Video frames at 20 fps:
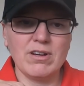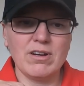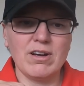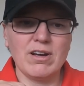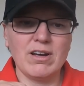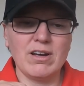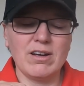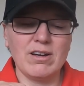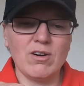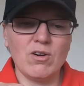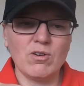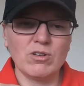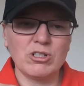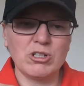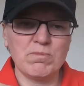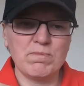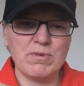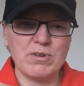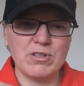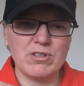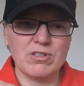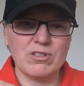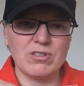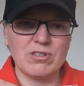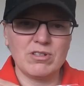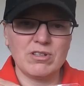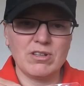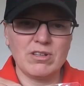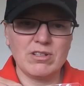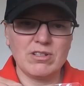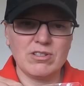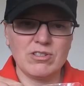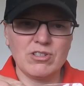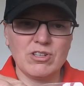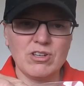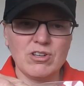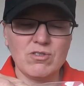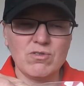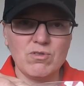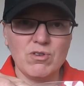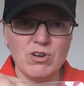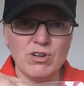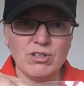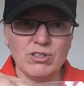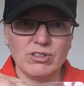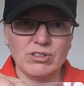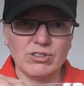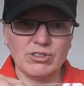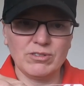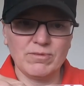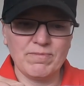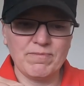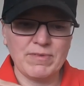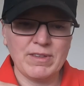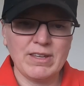octopus circle hooks.